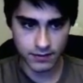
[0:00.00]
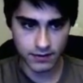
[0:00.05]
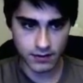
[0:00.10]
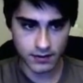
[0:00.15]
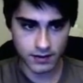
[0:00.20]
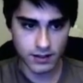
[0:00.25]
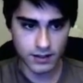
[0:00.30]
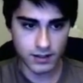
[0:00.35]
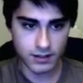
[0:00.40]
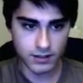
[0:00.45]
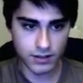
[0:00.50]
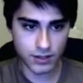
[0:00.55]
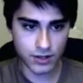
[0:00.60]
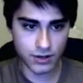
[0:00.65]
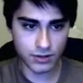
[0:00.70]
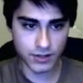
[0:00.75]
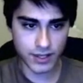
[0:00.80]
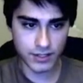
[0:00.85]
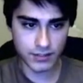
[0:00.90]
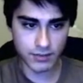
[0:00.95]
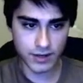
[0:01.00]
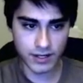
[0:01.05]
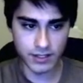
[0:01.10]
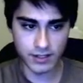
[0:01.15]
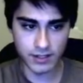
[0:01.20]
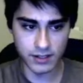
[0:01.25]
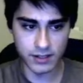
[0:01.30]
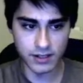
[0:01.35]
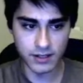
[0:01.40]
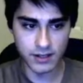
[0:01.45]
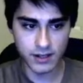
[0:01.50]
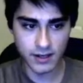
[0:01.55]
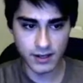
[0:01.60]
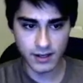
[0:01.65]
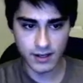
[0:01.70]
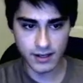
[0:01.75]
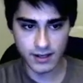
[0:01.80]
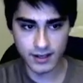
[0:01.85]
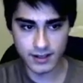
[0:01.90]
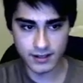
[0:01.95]
So that's what I did,
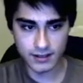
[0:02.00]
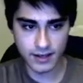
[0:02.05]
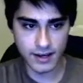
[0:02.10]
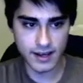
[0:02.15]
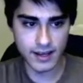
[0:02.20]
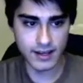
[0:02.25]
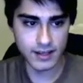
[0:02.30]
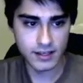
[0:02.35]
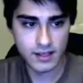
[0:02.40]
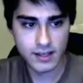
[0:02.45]
is I